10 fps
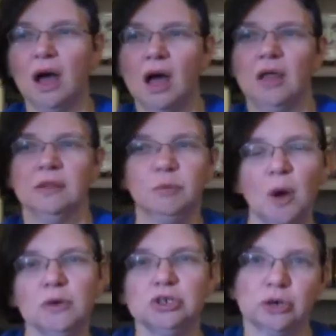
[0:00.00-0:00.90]
on the
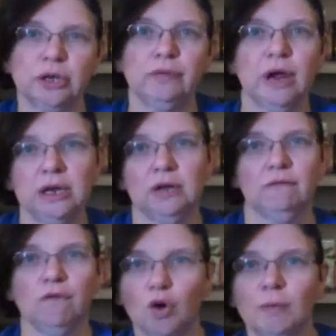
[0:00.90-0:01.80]
poetry writing
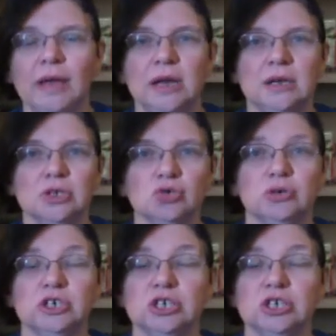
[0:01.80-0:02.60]
format in a story.